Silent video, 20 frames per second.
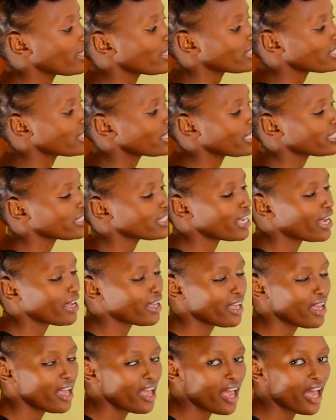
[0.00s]
at the
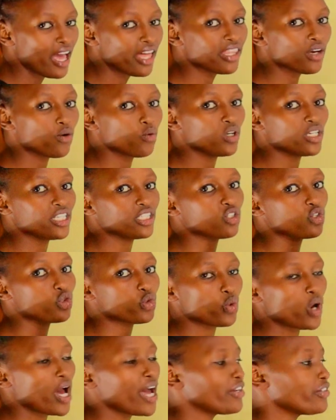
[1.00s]
center and the wall is
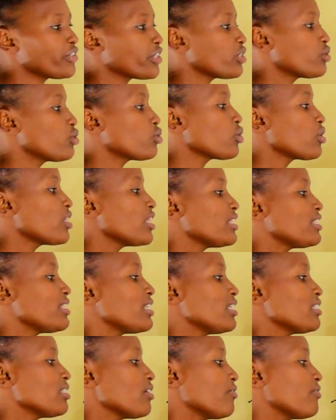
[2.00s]
200. So the
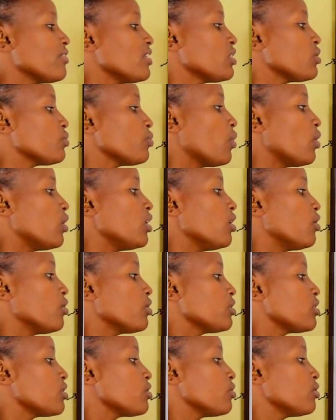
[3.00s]
center of this wall
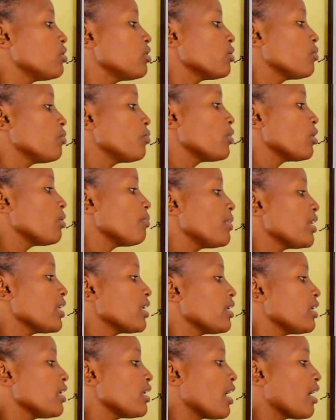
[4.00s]
also will be
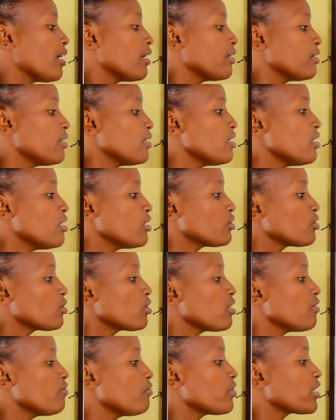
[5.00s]
here. So
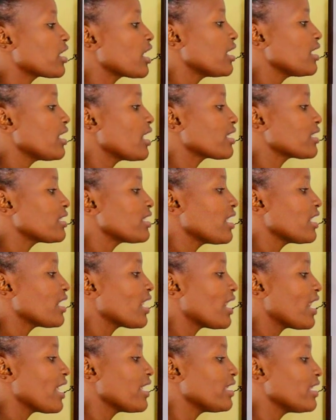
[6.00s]
if we can extend
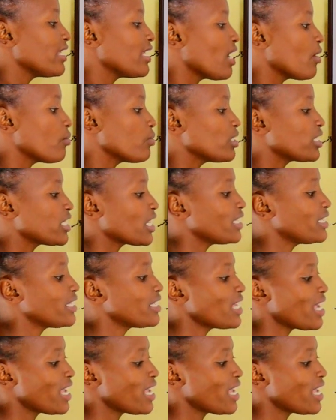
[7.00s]
a line here, we shall